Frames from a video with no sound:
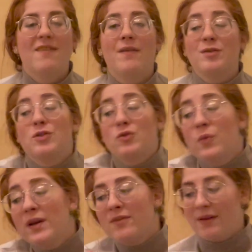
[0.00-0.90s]

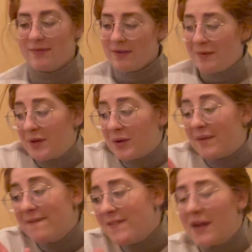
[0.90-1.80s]
525,
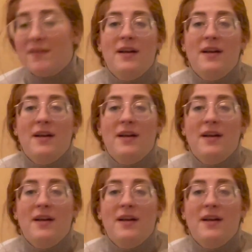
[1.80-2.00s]
505.